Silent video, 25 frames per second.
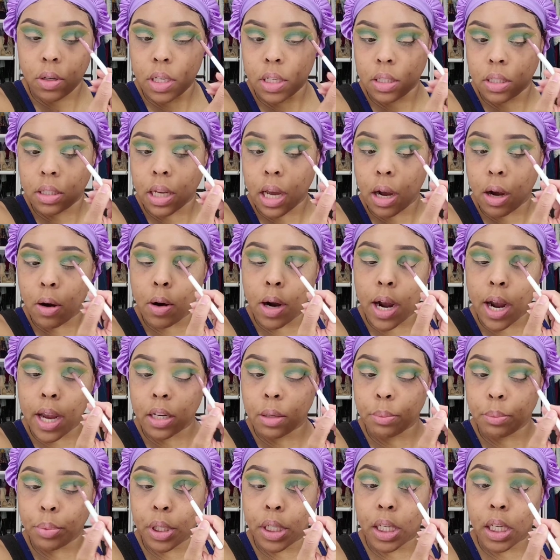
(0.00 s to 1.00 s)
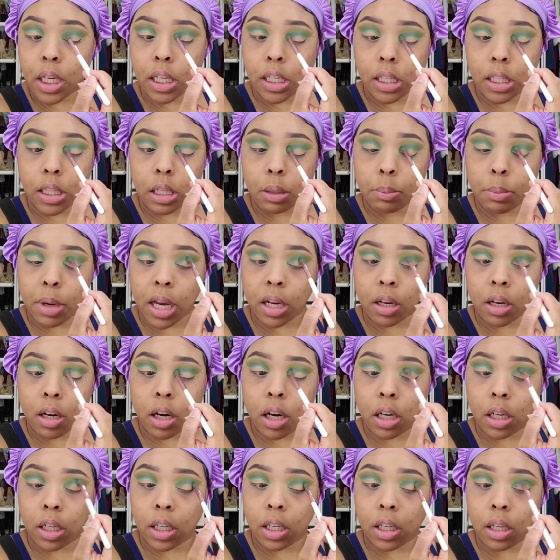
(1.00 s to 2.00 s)
Hiss Out. I didn't put anything back
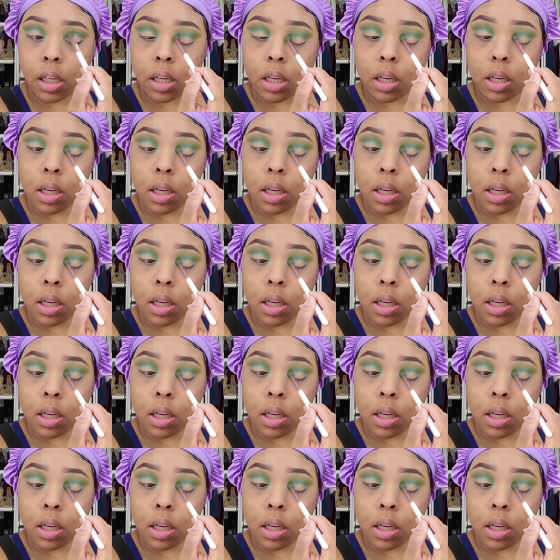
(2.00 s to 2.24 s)
on it.